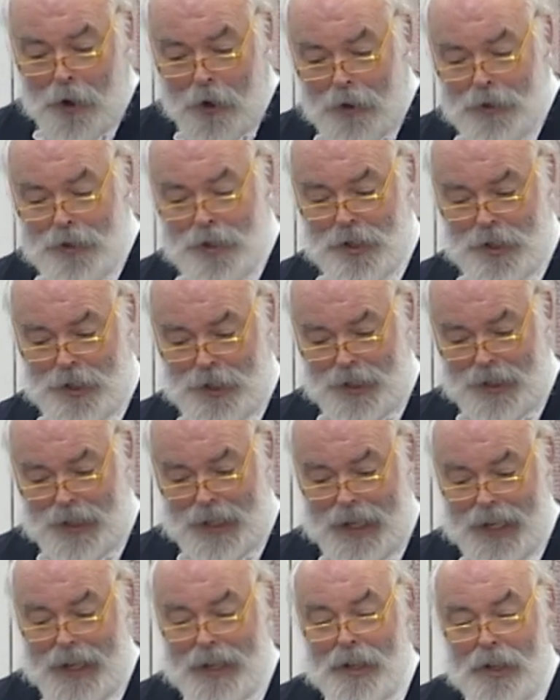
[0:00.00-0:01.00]

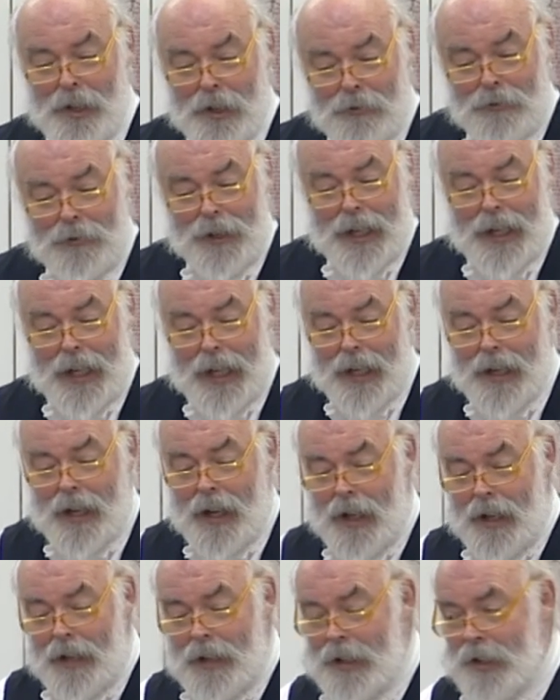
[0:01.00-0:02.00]
constantly
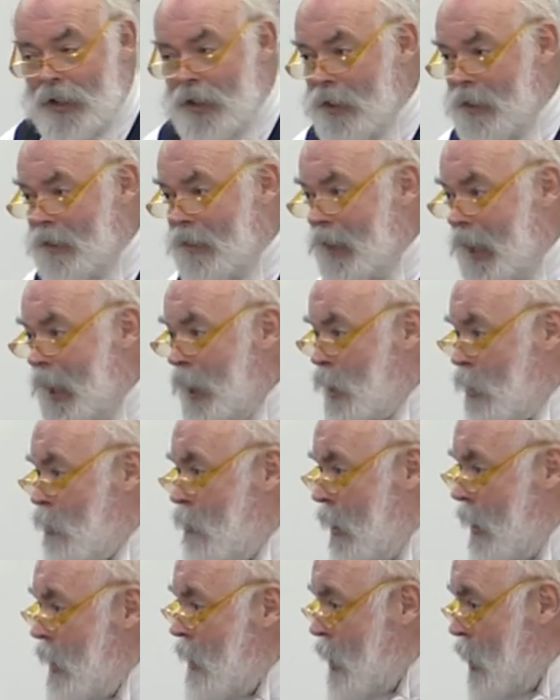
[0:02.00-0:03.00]
feeling that
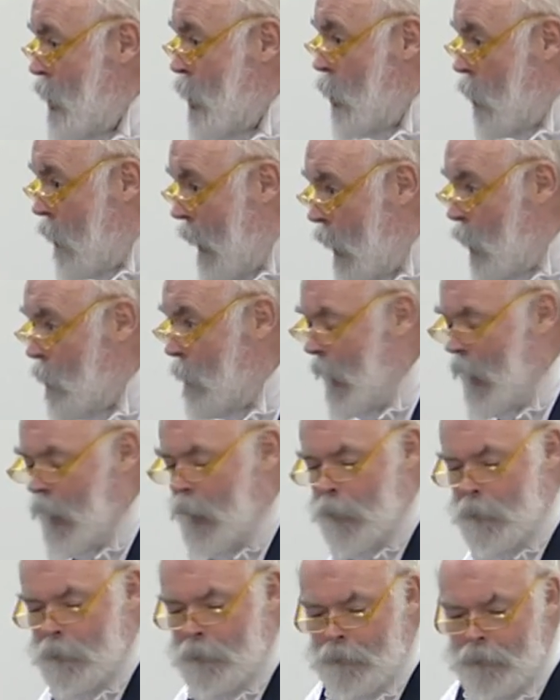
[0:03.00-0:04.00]
history is at your elbow.
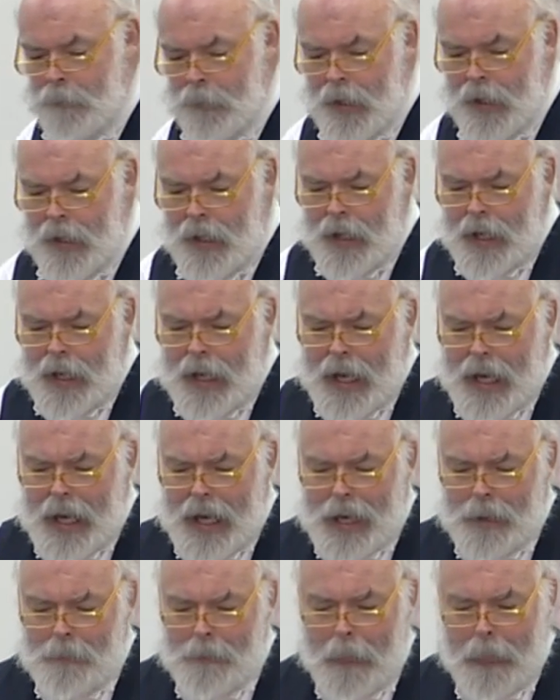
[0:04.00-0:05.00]

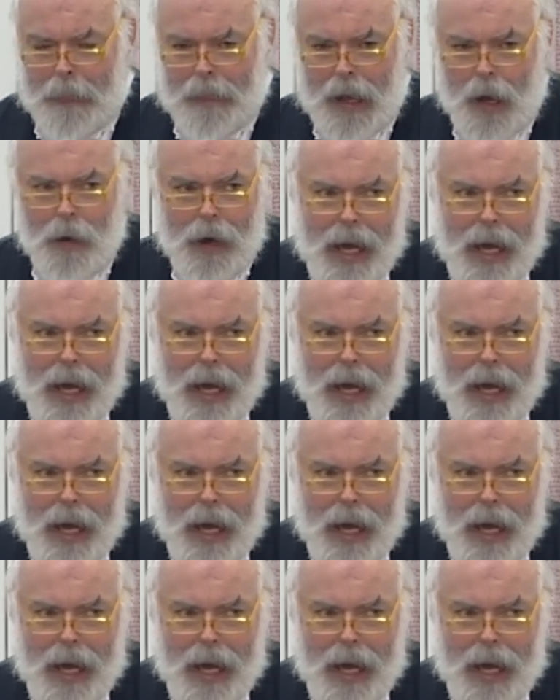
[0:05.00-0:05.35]
Um, now,